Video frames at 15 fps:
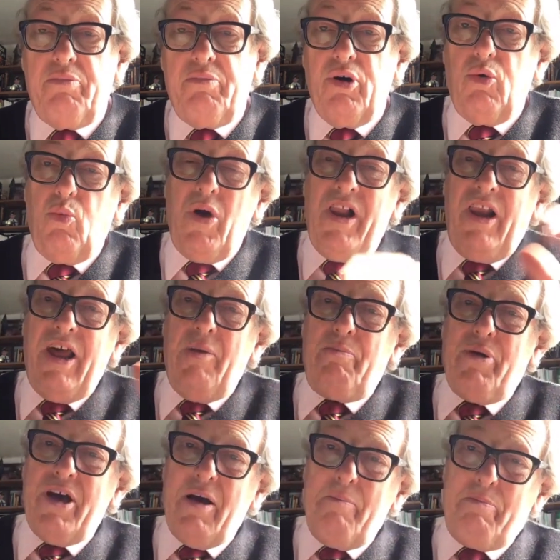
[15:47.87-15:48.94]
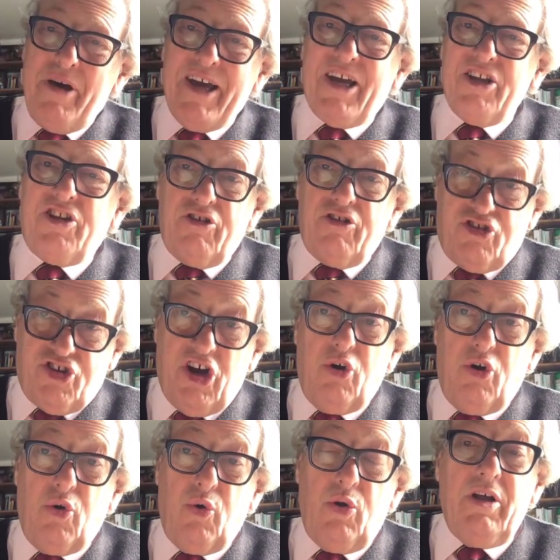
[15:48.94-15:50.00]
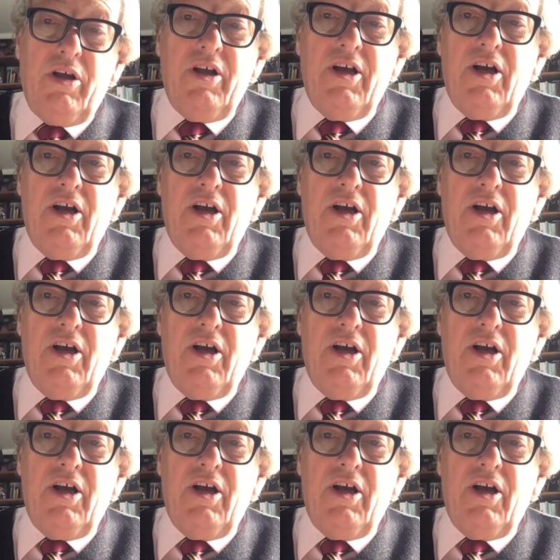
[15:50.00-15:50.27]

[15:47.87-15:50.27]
But will there be a bigger toll